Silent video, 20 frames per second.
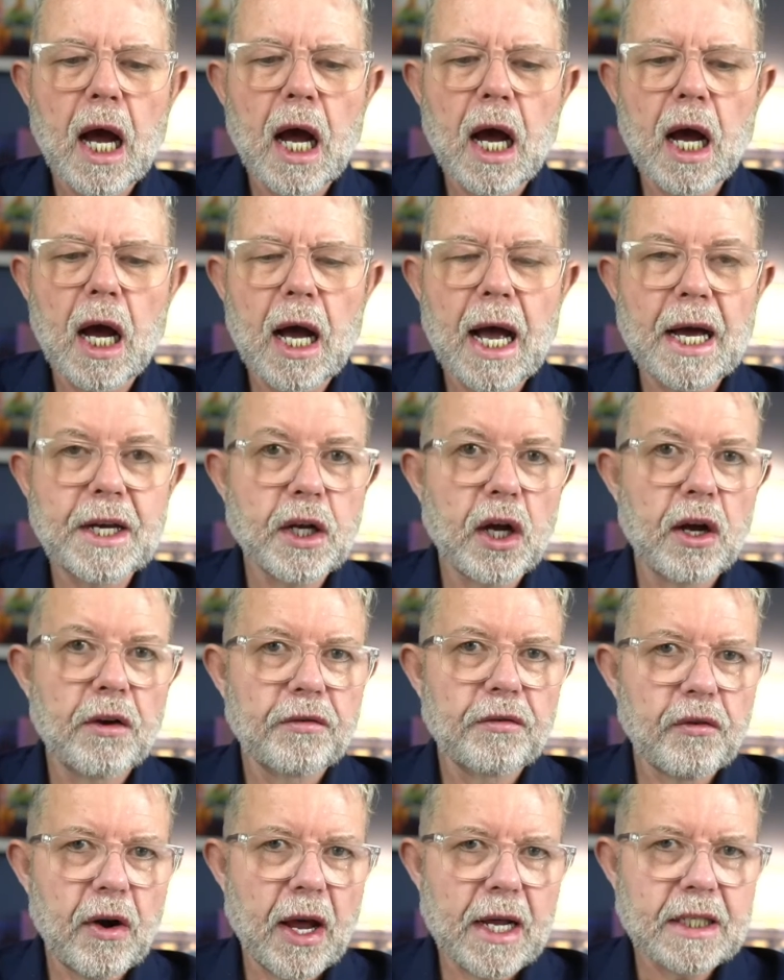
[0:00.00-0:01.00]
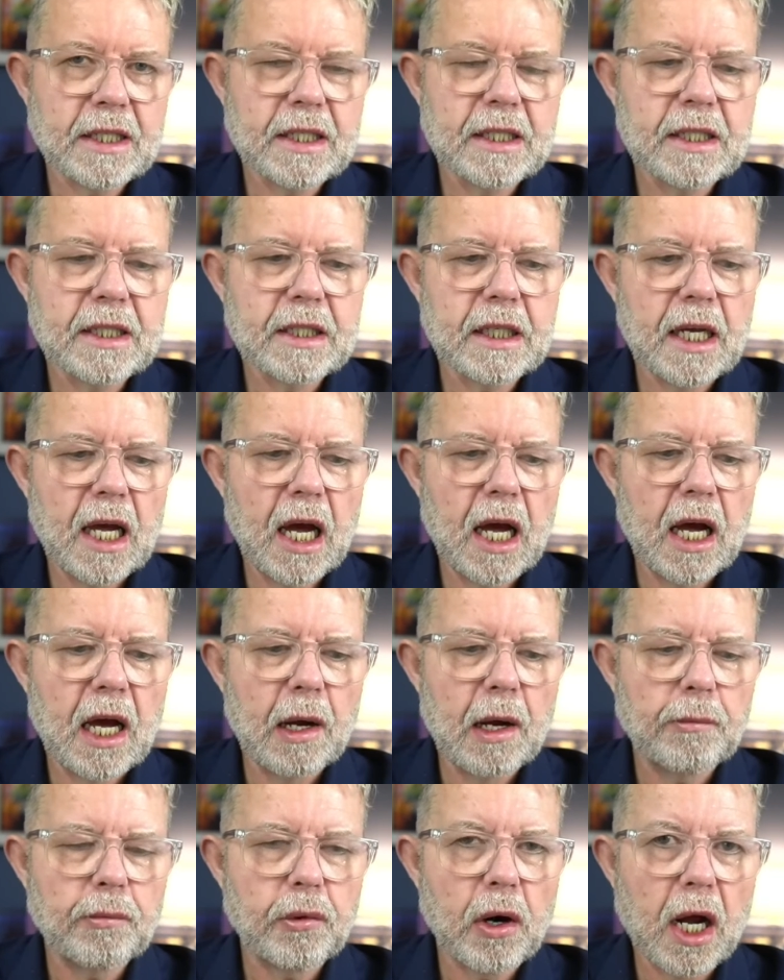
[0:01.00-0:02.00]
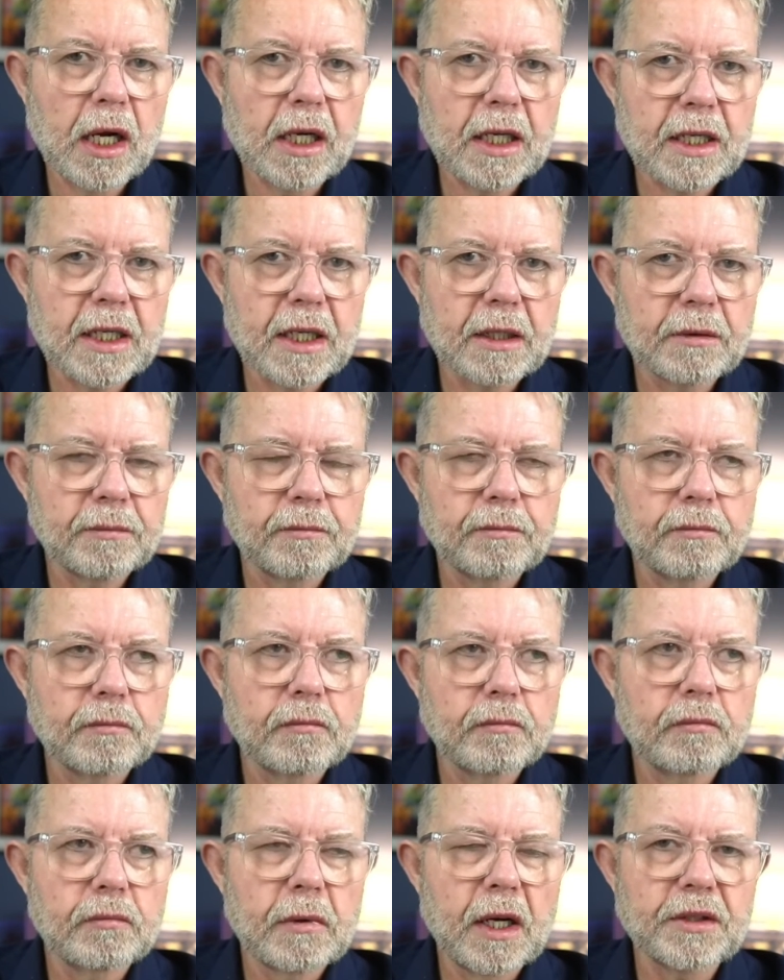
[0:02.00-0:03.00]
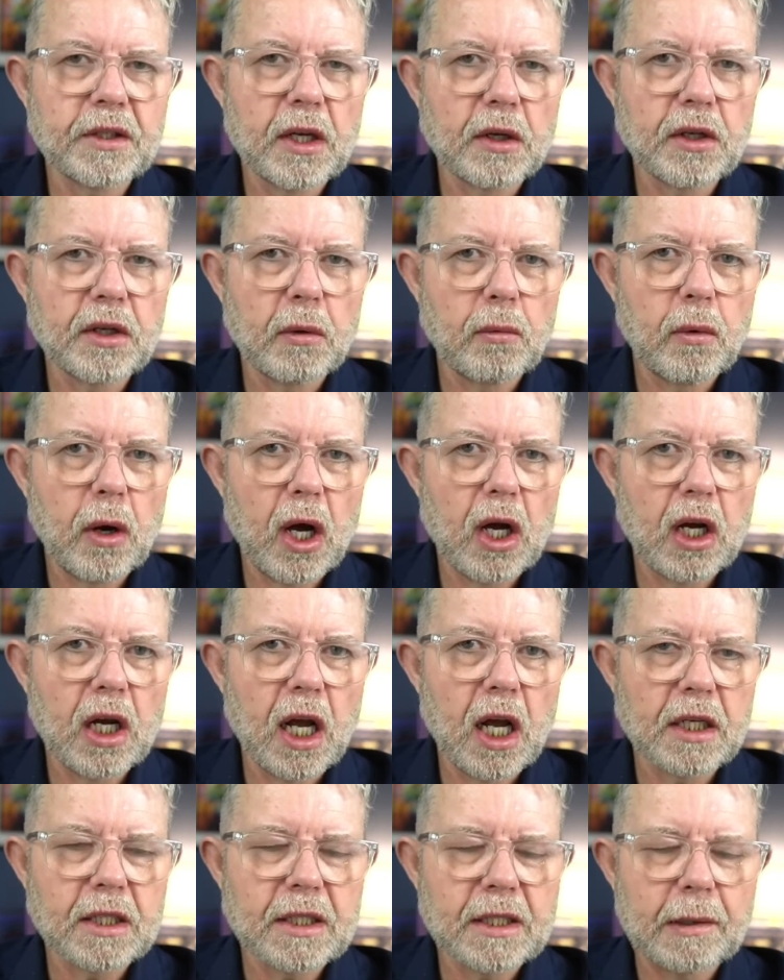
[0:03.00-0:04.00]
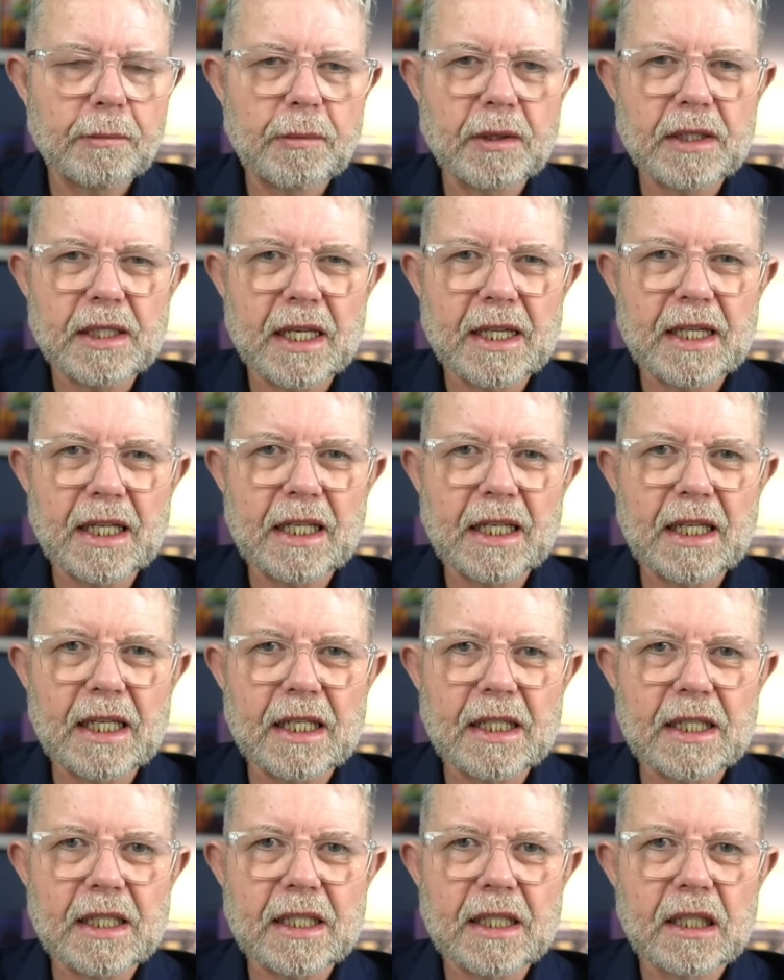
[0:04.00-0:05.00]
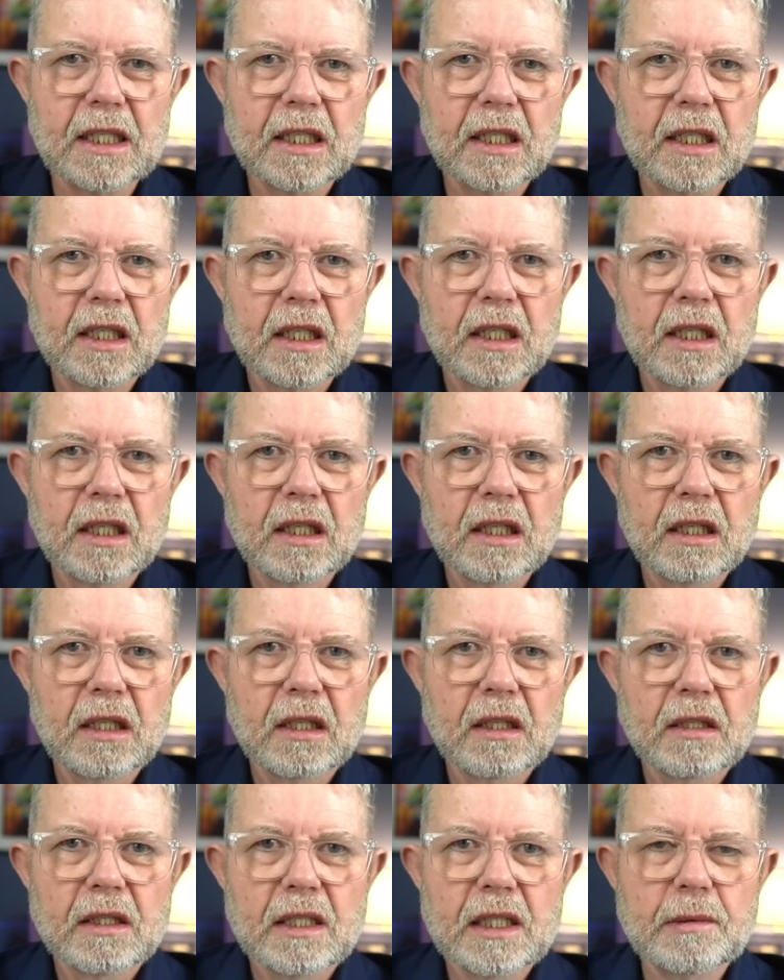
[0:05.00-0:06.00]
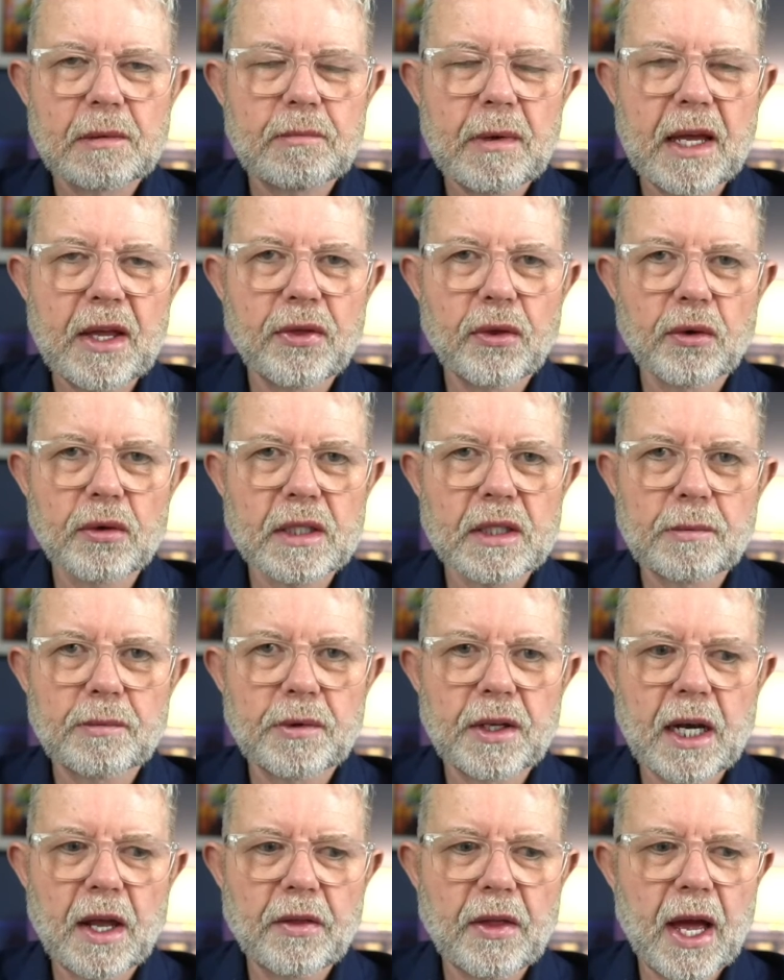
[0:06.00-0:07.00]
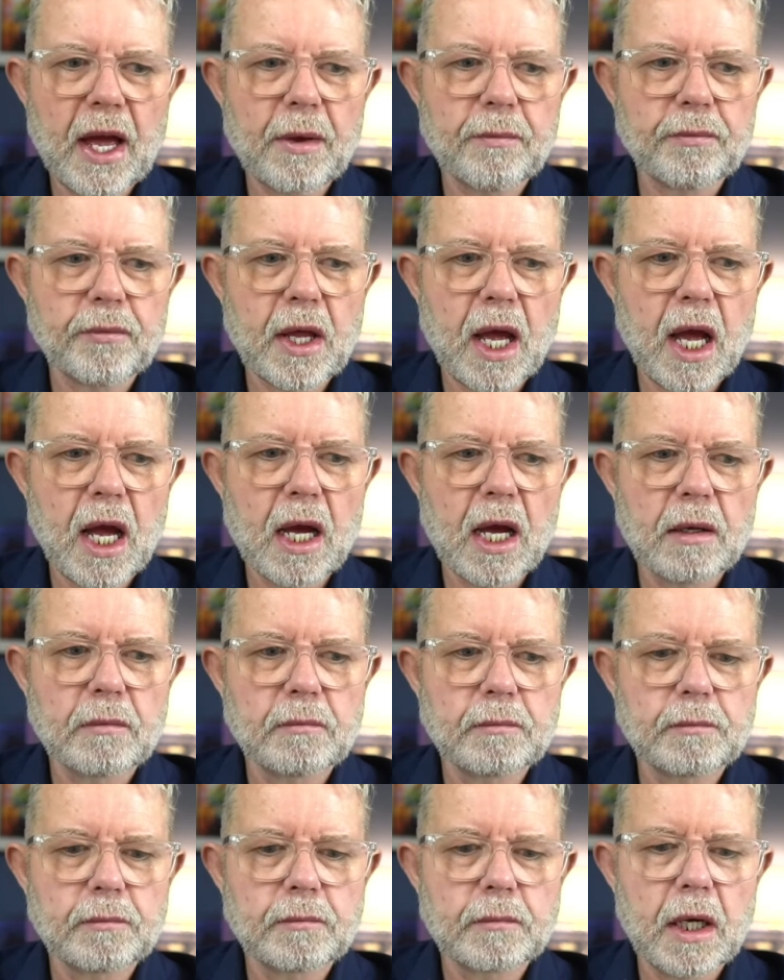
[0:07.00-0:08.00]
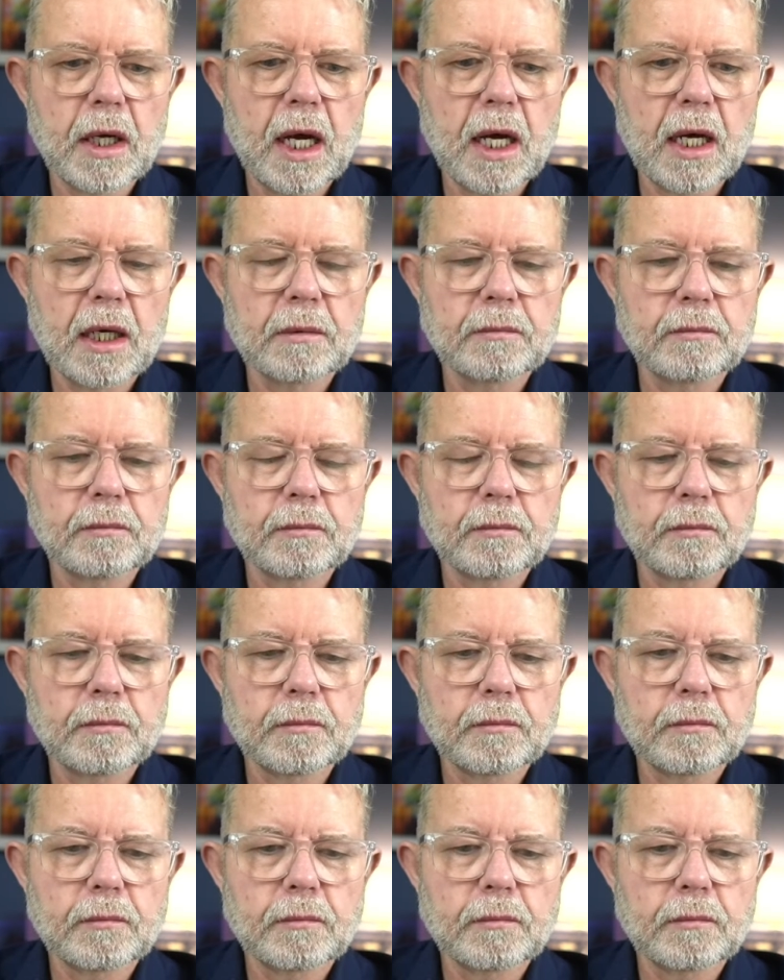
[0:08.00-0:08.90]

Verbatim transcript: uh, and her friend uh, Bracha, I don't know what her last name is, I think it's Smith or something like that. Um, um,